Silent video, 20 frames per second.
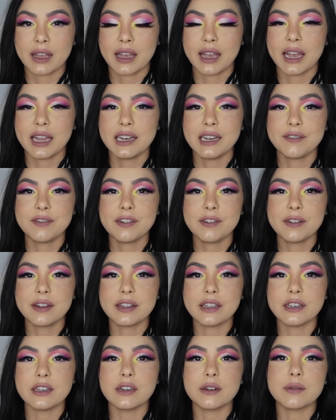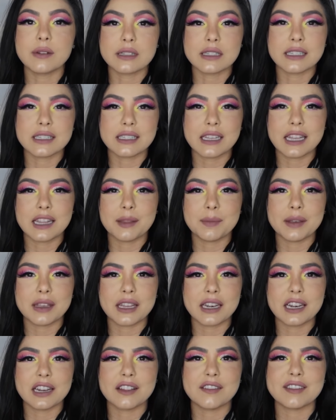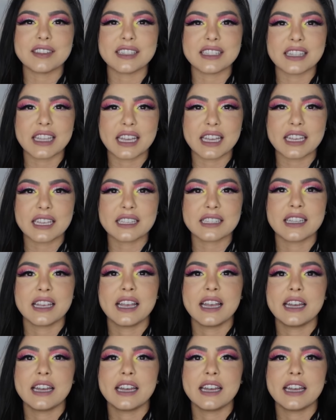I never really know what to say in the beginning of these things.